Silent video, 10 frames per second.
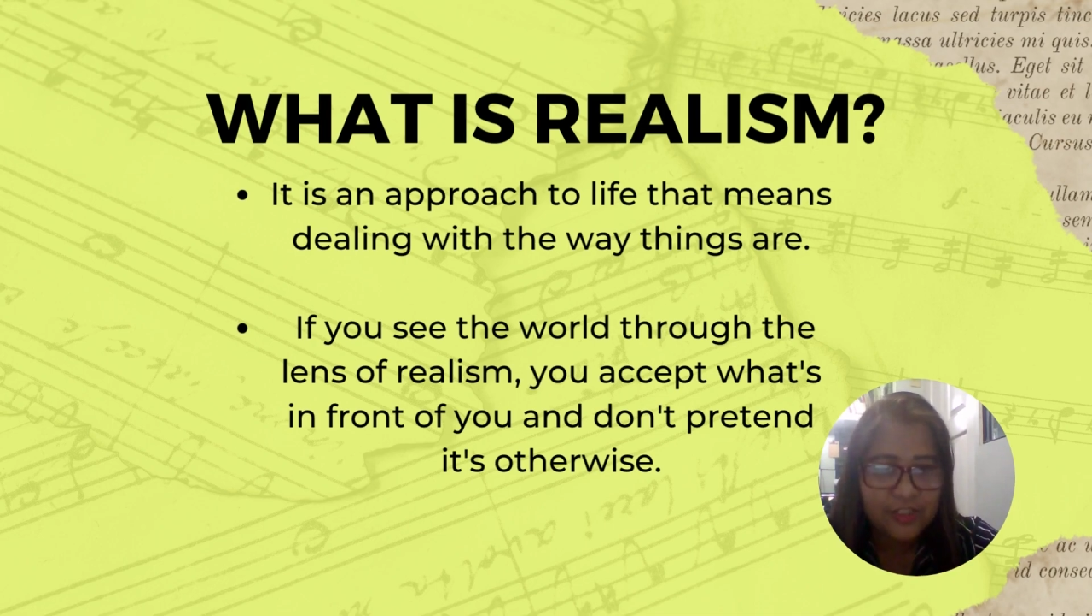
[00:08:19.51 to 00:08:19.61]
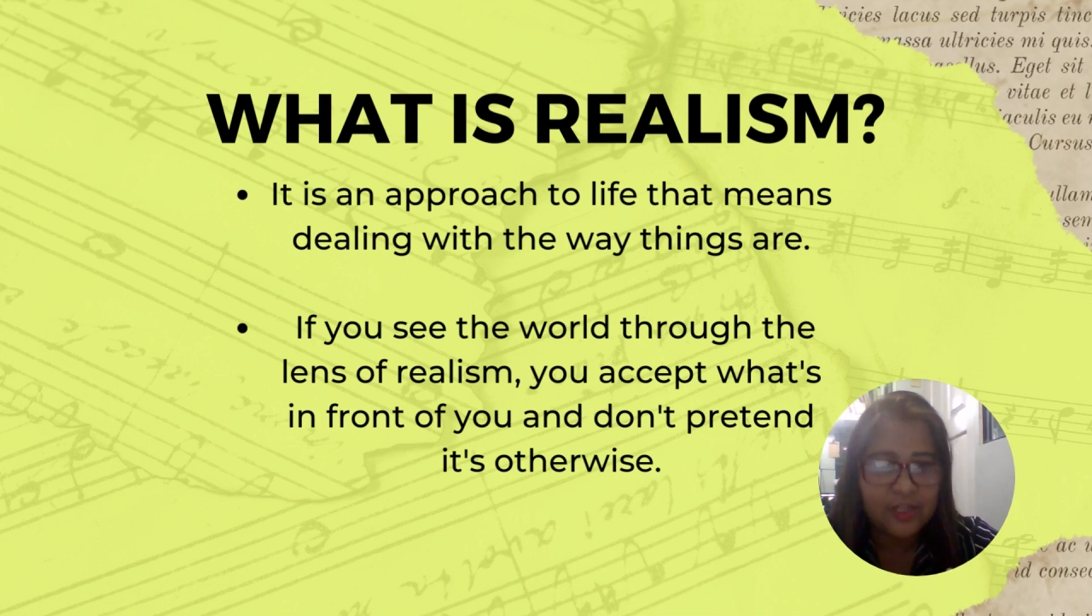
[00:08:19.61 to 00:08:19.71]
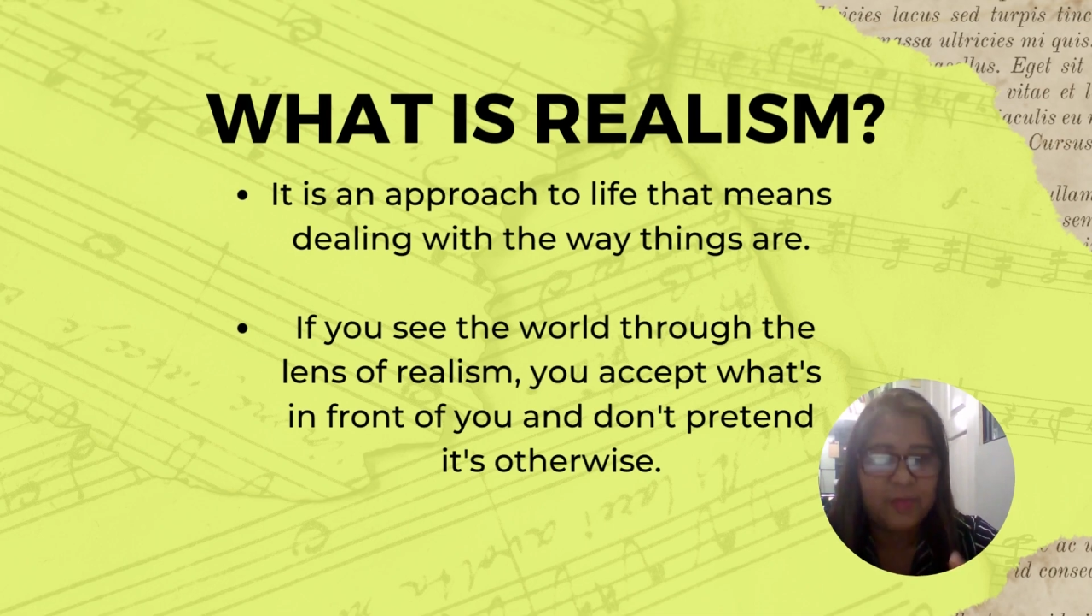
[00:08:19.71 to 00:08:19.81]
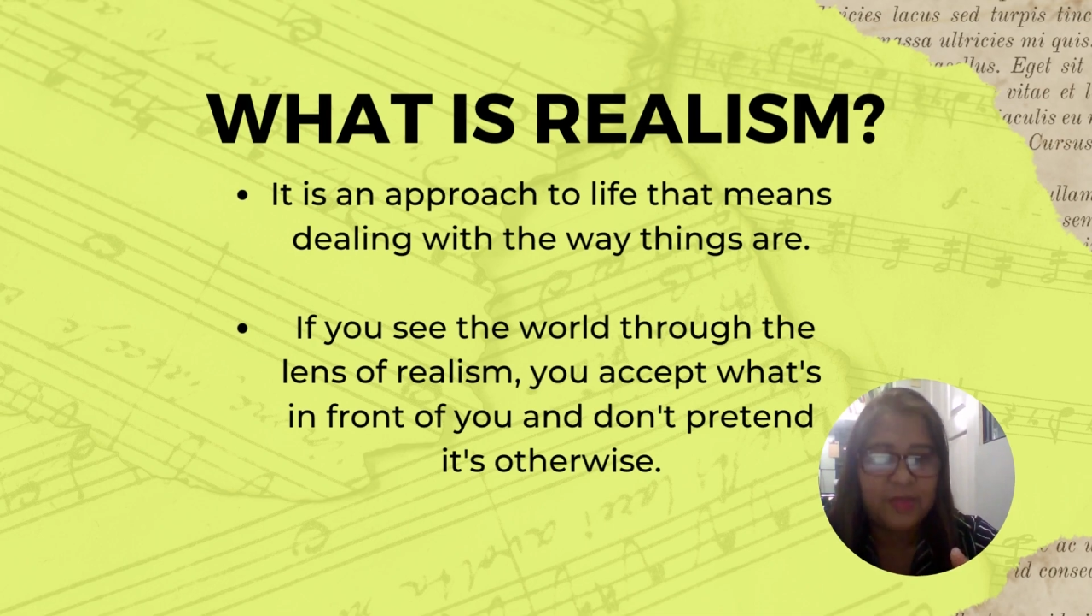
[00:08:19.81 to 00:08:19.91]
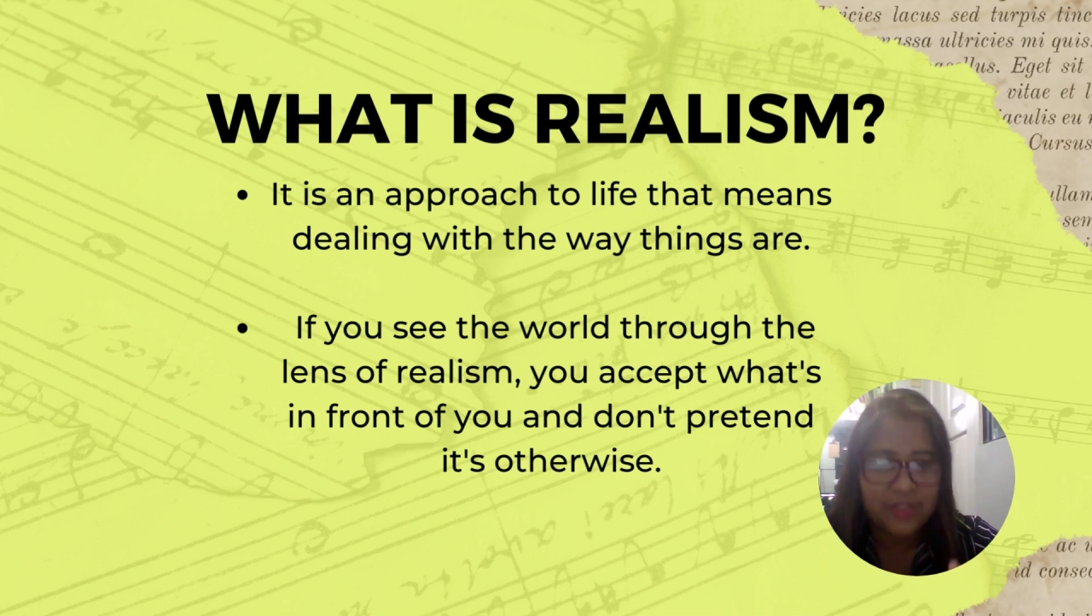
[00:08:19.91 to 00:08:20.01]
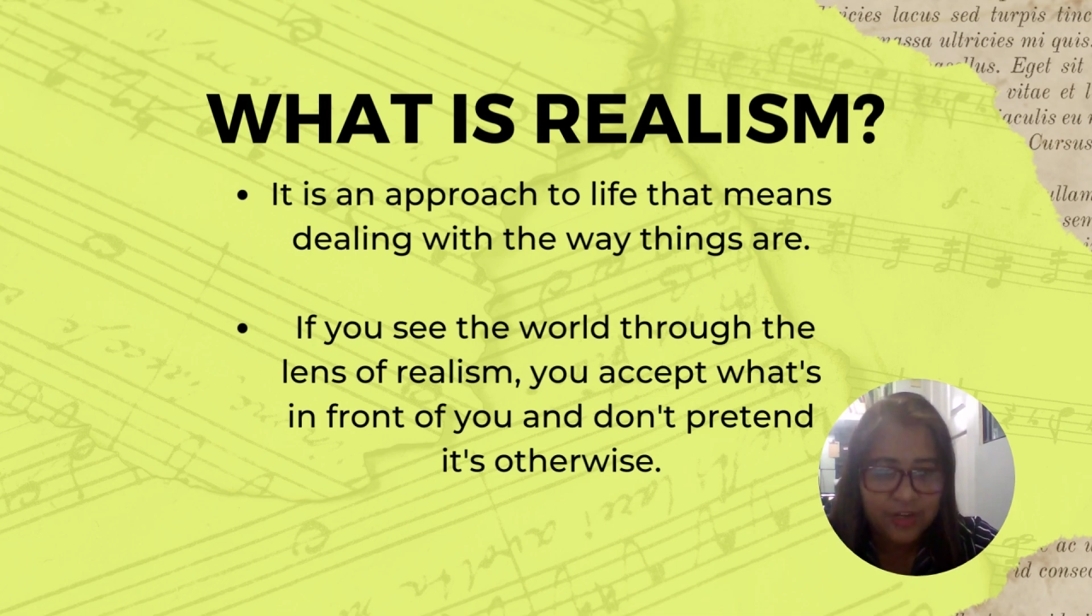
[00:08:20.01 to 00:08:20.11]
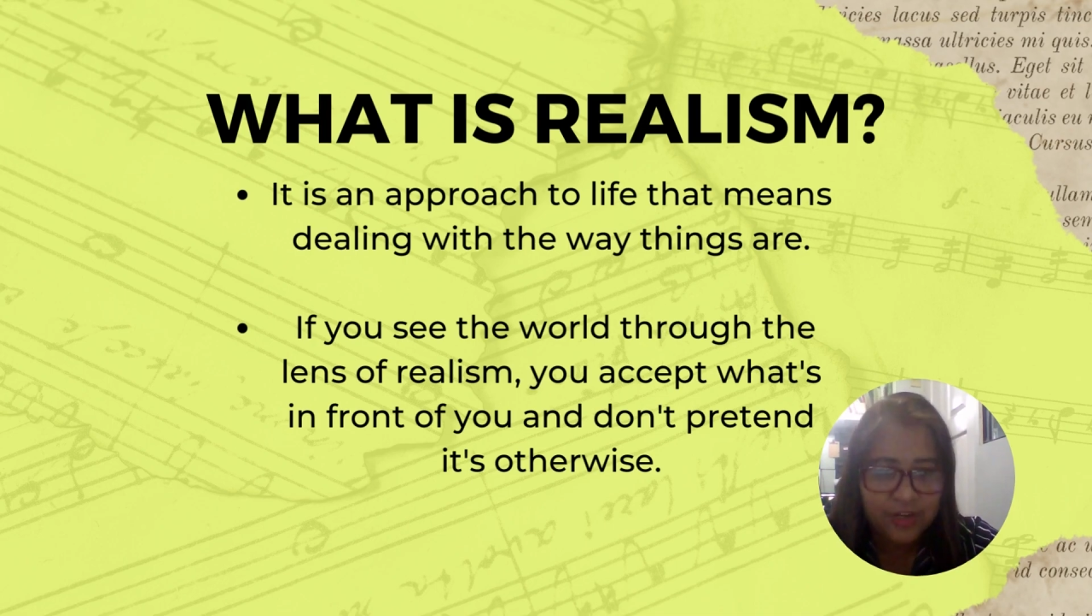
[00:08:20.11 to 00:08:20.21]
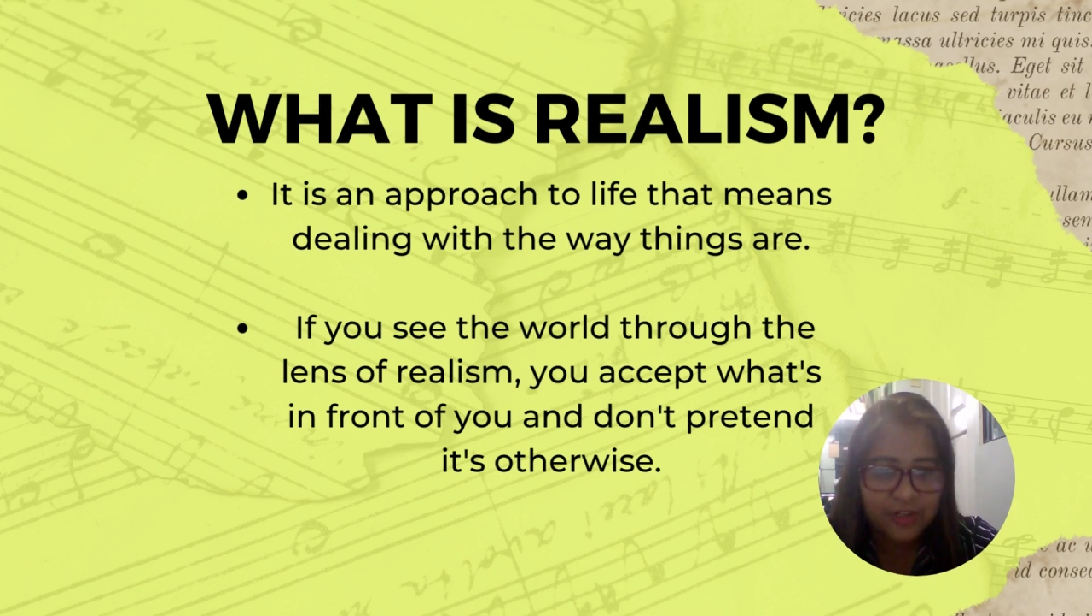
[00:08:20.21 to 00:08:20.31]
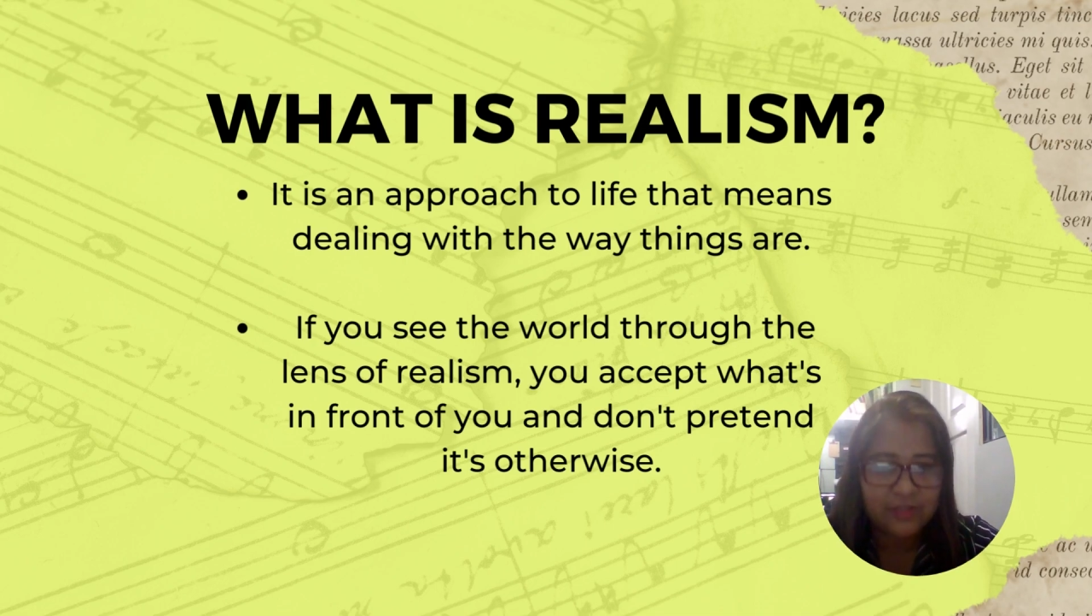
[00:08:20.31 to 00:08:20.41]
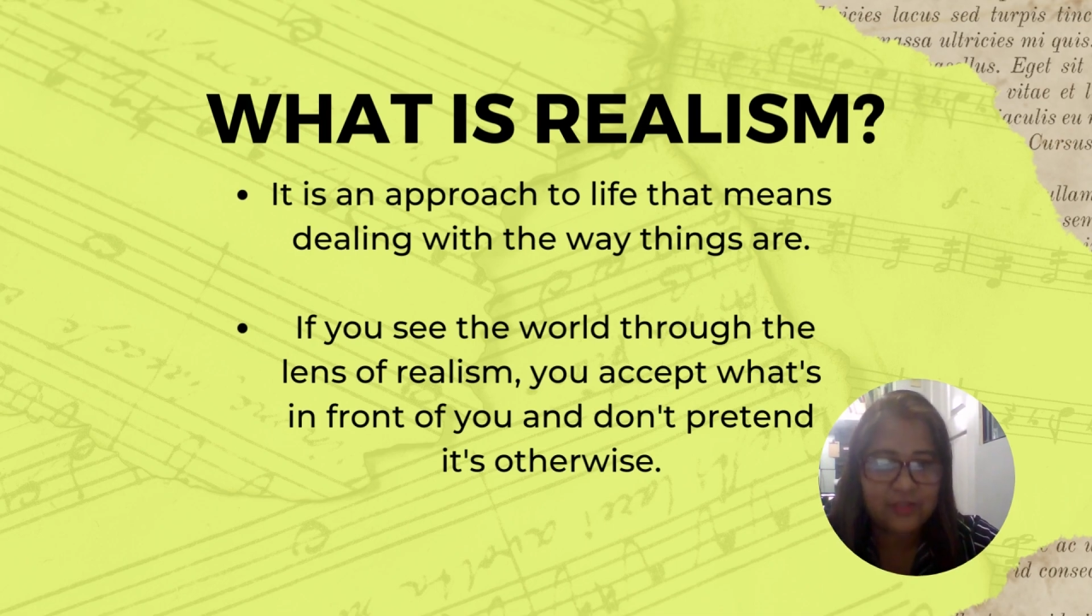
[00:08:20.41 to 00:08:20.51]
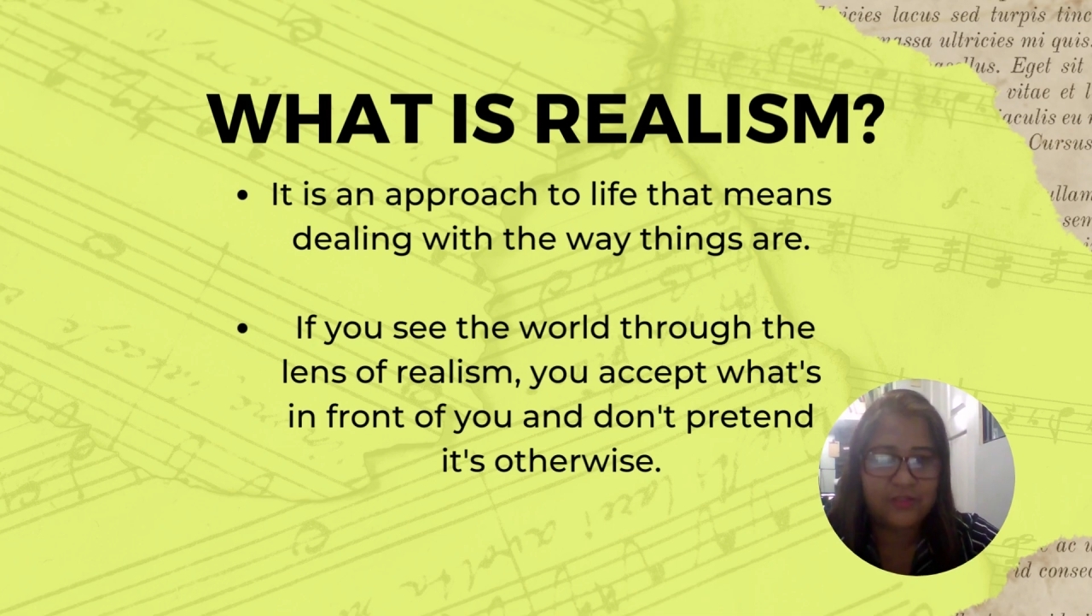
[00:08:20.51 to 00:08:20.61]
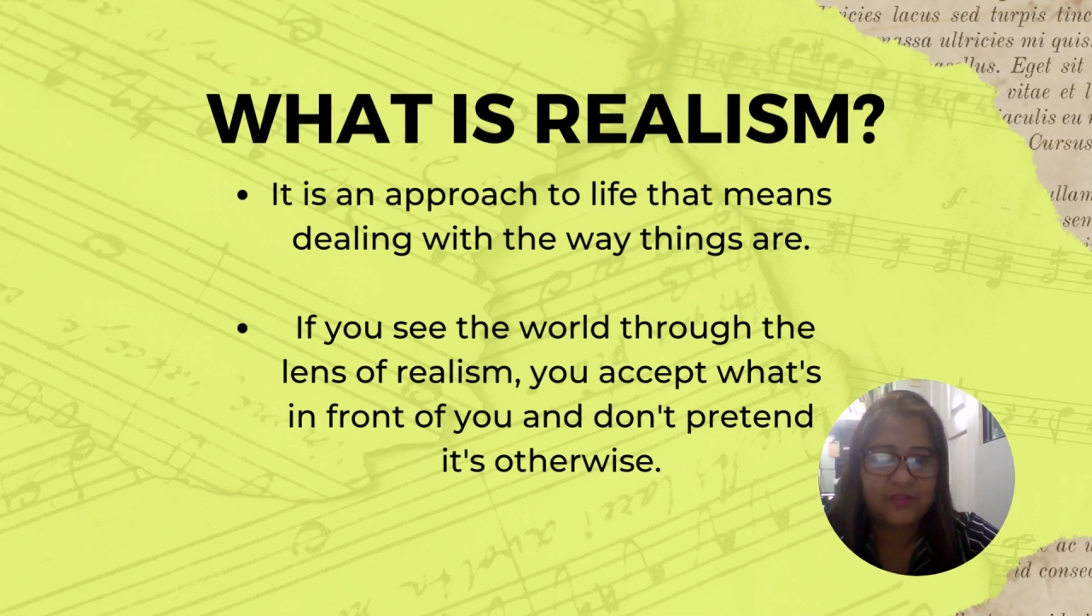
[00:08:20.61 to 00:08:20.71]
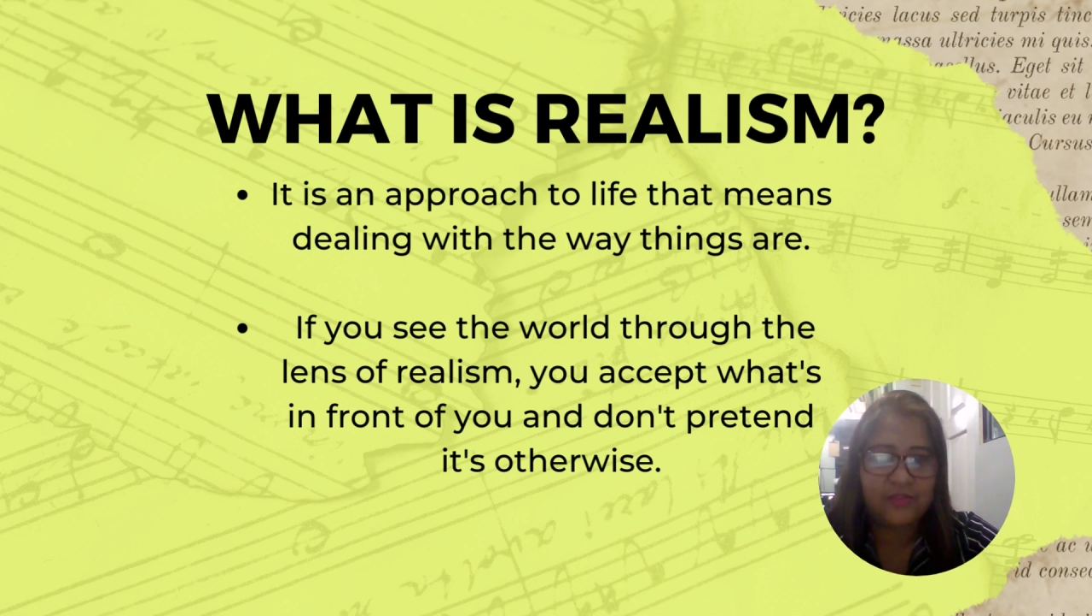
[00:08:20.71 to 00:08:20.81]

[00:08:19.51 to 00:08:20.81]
it's a material.